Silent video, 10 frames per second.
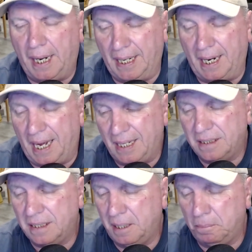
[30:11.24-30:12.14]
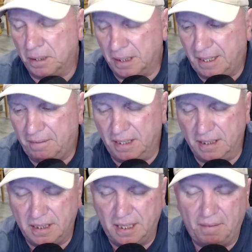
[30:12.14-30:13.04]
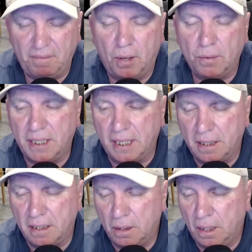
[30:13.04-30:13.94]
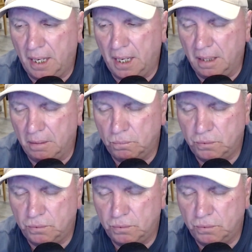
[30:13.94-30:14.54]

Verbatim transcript: And I honestly believe this, and I've noted it uh,